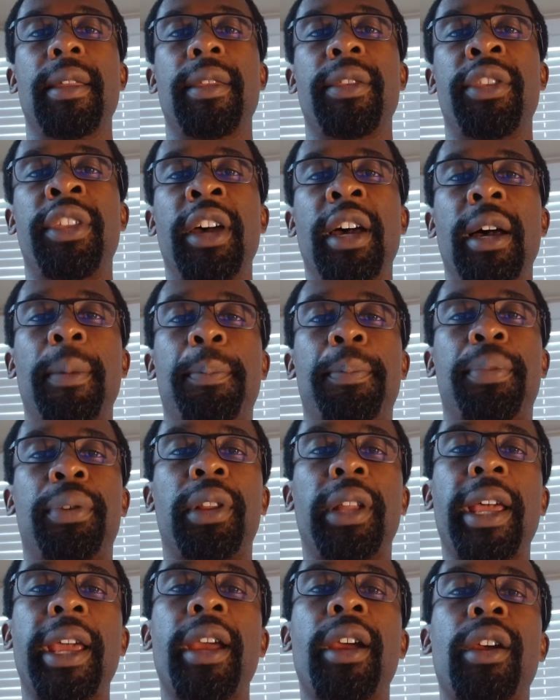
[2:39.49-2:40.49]
The
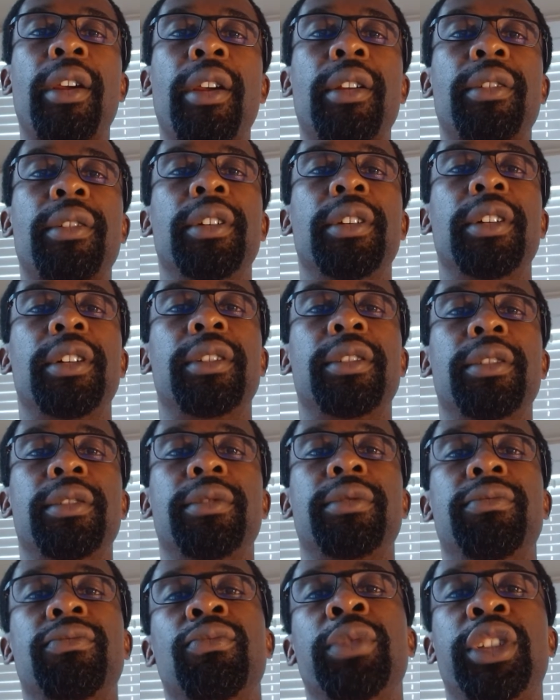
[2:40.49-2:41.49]
player
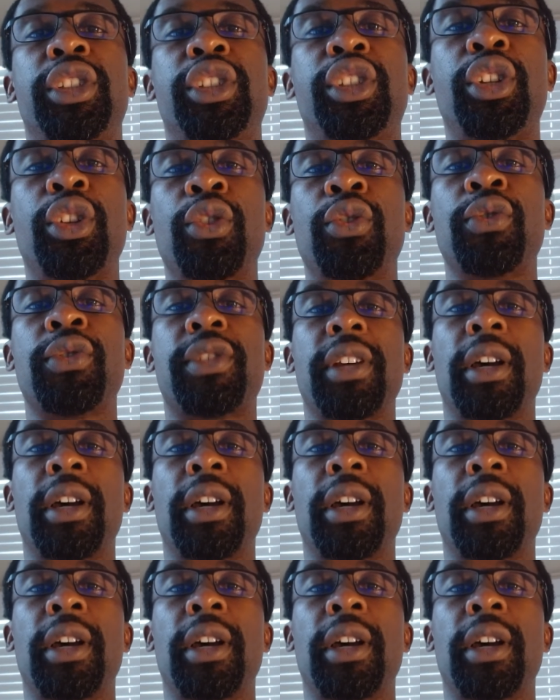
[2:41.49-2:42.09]
would choose